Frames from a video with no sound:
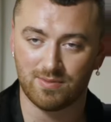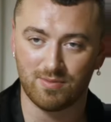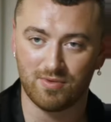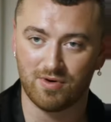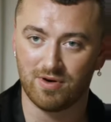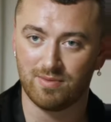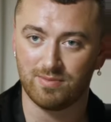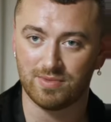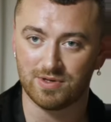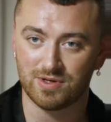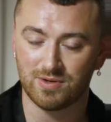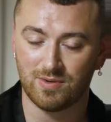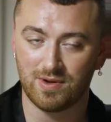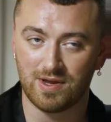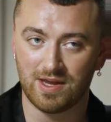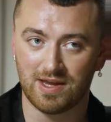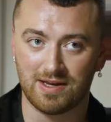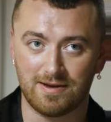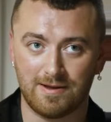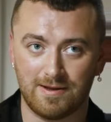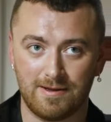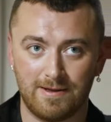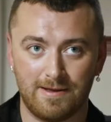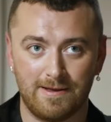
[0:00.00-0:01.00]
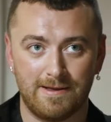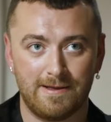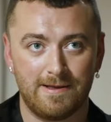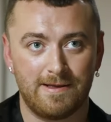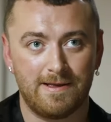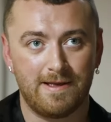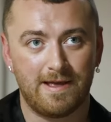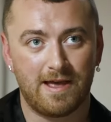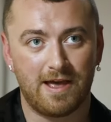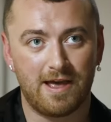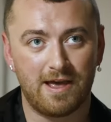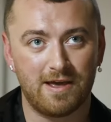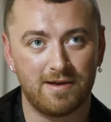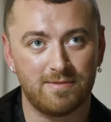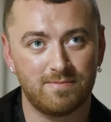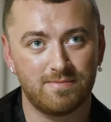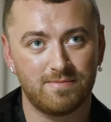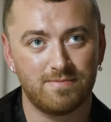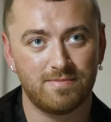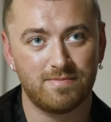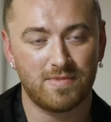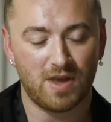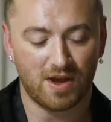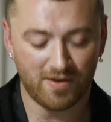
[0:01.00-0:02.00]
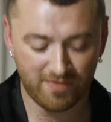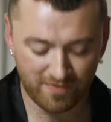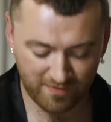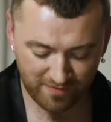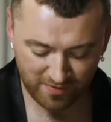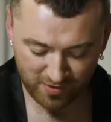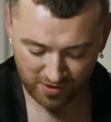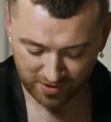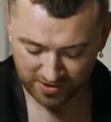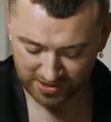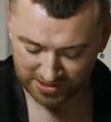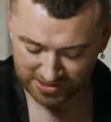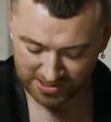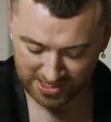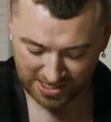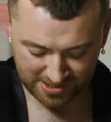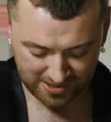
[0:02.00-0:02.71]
somewhere in between. I've even got these